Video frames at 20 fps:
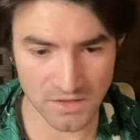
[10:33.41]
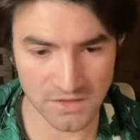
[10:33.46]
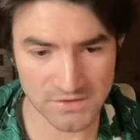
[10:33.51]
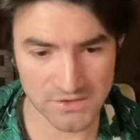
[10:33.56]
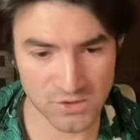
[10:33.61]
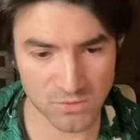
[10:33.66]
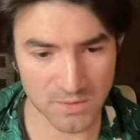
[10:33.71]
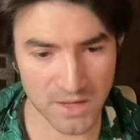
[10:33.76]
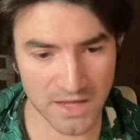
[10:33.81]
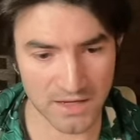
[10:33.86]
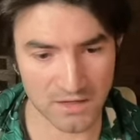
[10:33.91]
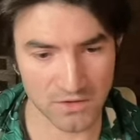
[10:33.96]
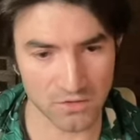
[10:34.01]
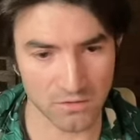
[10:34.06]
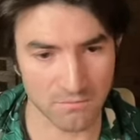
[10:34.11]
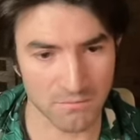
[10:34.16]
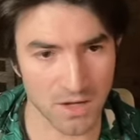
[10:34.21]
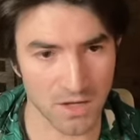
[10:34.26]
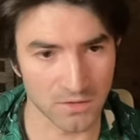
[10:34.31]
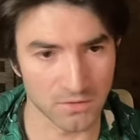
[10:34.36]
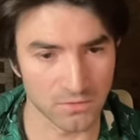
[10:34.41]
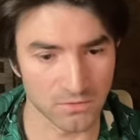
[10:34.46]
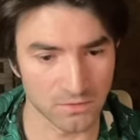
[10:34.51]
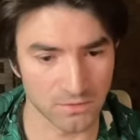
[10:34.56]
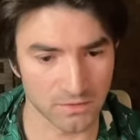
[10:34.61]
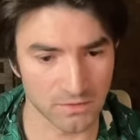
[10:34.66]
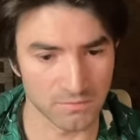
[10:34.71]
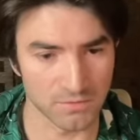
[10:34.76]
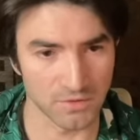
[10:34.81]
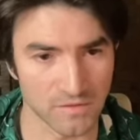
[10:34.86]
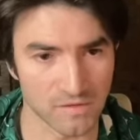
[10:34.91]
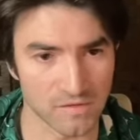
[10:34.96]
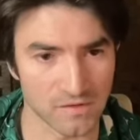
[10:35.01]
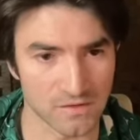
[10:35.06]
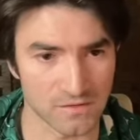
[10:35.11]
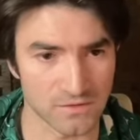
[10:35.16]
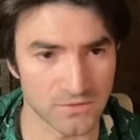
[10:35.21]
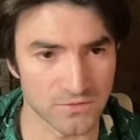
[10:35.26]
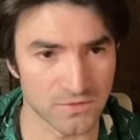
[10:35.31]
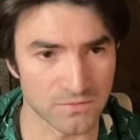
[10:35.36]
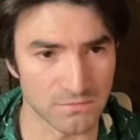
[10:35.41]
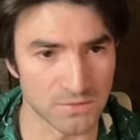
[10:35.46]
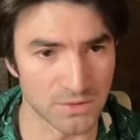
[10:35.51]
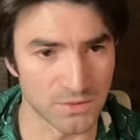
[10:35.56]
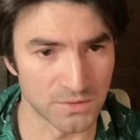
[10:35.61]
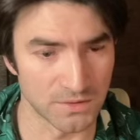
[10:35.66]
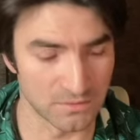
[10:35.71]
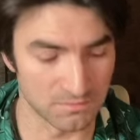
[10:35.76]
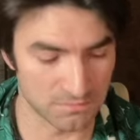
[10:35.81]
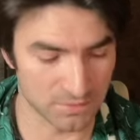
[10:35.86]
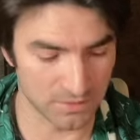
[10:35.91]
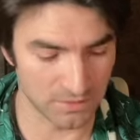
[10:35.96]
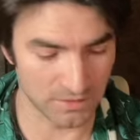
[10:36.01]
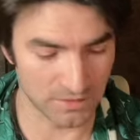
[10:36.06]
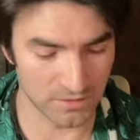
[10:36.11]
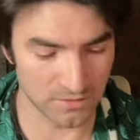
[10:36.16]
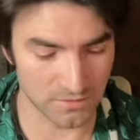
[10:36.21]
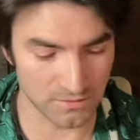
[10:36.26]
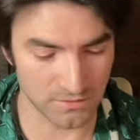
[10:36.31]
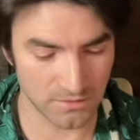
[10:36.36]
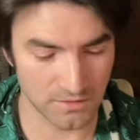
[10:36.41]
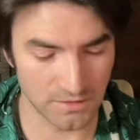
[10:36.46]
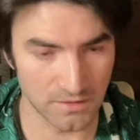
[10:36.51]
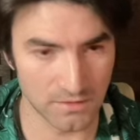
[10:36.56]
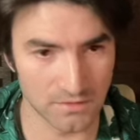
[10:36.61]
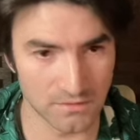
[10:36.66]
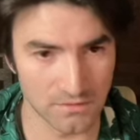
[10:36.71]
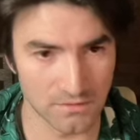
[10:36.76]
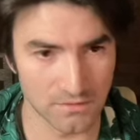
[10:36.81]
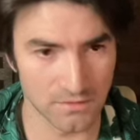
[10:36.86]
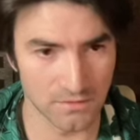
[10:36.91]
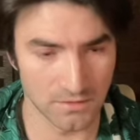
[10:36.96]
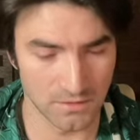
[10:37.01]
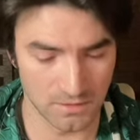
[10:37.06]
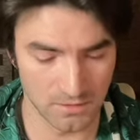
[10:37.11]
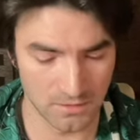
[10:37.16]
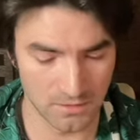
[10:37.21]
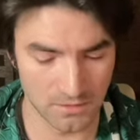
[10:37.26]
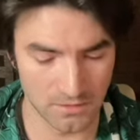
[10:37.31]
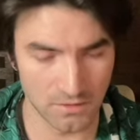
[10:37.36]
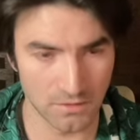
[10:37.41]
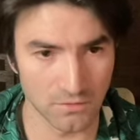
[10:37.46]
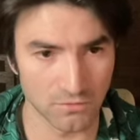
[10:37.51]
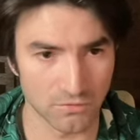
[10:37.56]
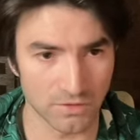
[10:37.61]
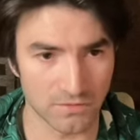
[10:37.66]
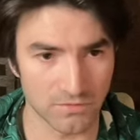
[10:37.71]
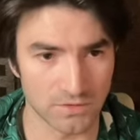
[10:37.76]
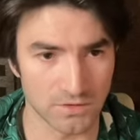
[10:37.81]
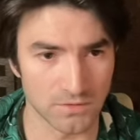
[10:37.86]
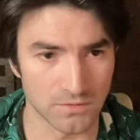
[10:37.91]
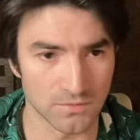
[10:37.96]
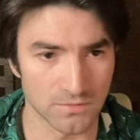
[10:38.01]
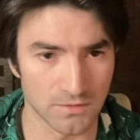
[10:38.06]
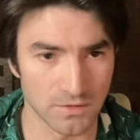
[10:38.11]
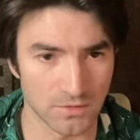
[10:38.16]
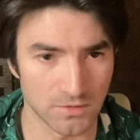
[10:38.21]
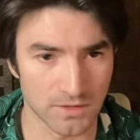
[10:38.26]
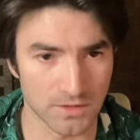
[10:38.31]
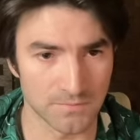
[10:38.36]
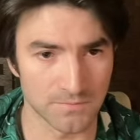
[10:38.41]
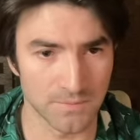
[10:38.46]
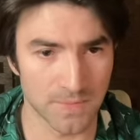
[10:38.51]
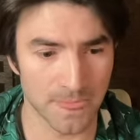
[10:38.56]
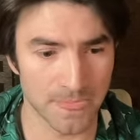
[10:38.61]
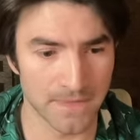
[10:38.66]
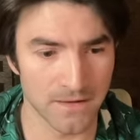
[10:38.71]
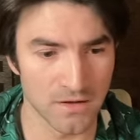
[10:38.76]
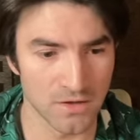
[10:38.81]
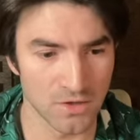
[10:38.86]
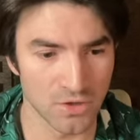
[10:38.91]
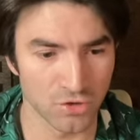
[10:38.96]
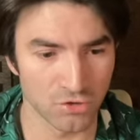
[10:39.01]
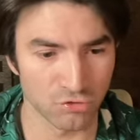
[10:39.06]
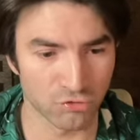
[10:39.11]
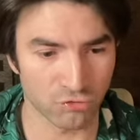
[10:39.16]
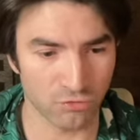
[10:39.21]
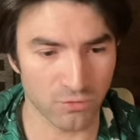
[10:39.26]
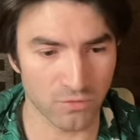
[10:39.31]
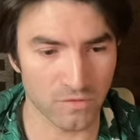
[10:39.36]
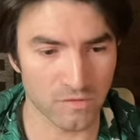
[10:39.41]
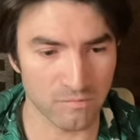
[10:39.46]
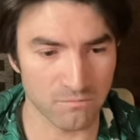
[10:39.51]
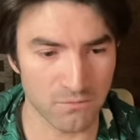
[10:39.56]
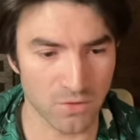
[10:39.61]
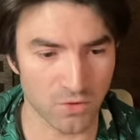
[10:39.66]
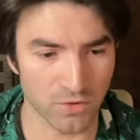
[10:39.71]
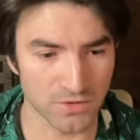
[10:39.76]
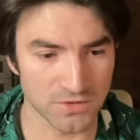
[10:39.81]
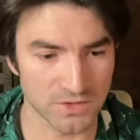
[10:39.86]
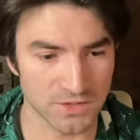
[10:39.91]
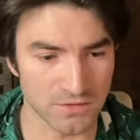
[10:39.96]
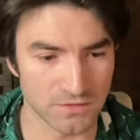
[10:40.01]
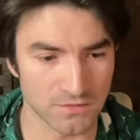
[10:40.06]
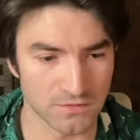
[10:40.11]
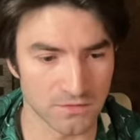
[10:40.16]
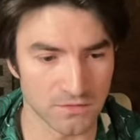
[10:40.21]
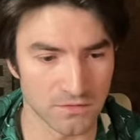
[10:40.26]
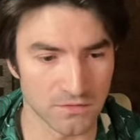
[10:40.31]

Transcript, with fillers: So, back in our model, we're going to 600 million per year in revenue. Okay, gross margin.